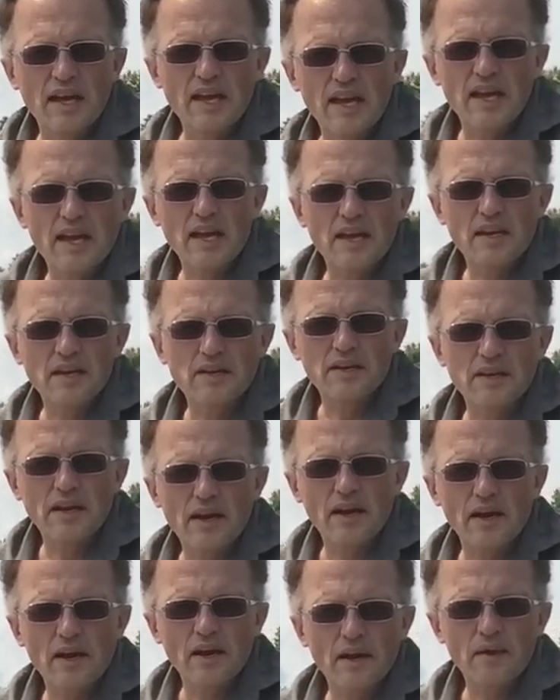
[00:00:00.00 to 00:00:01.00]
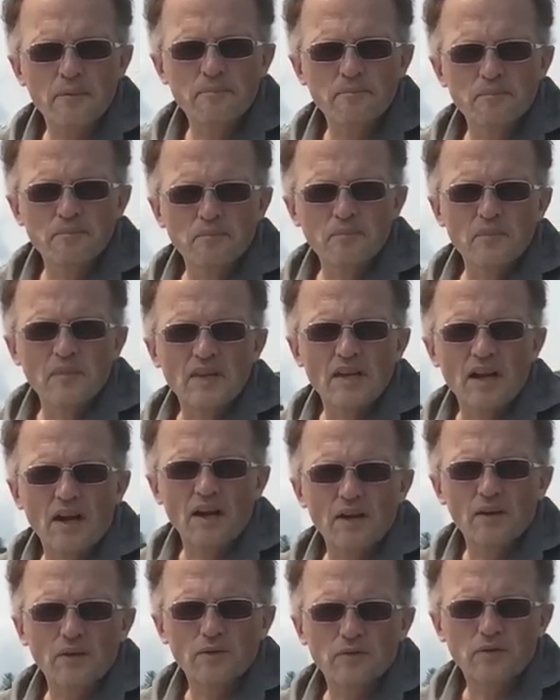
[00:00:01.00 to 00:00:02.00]
And
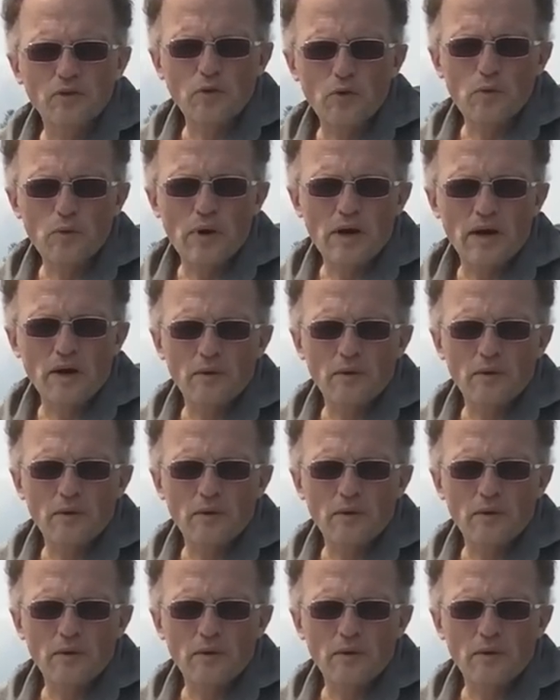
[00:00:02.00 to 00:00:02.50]
I also